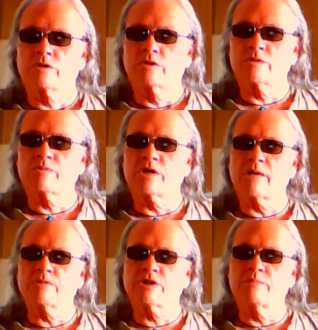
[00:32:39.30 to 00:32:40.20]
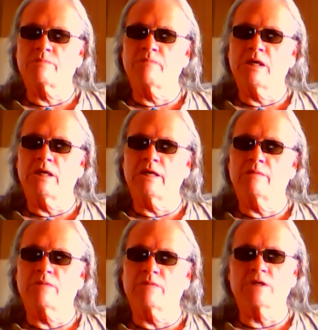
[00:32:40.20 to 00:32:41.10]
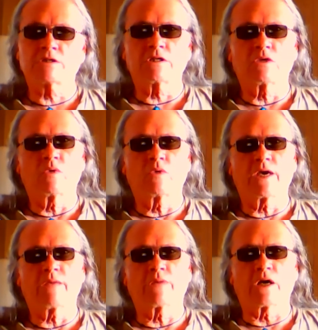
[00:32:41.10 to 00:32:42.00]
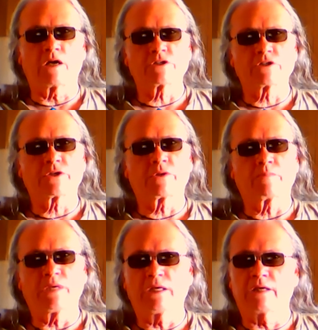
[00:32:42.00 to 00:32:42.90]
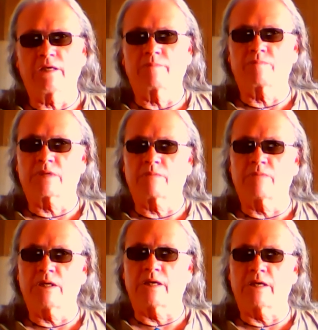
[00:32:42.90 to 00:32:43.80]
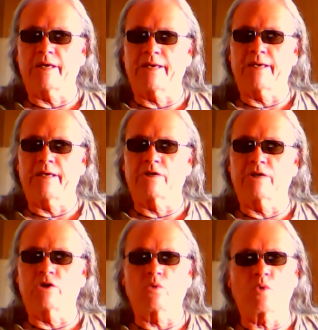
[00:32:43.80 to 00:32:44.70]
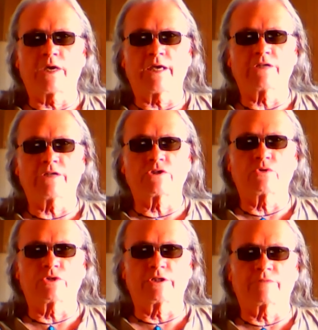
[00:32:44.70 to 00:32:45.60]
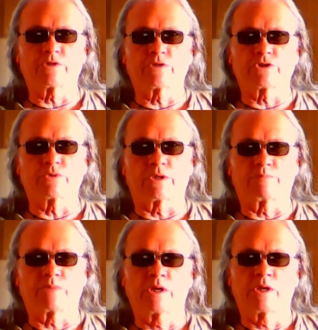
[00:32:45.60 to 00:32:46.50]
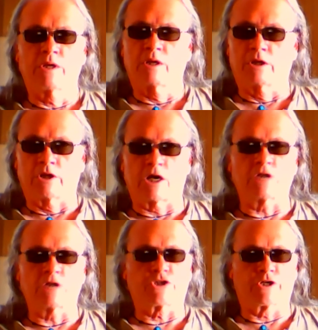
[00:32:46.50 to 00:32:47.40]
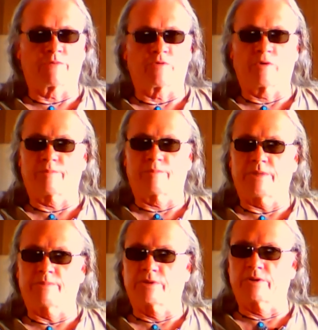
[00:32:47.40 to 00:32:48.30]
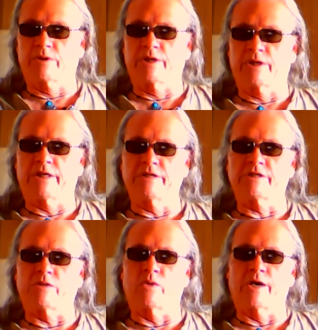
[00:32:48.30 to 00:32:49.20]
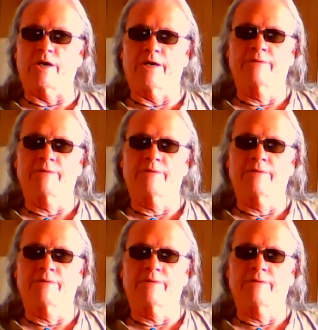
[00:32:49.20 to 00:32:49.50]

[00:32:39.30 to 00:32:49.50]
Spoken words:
Sometimes the medium gets in the way, but also the medium can be a good way to deliver to a large number of people or an easy way.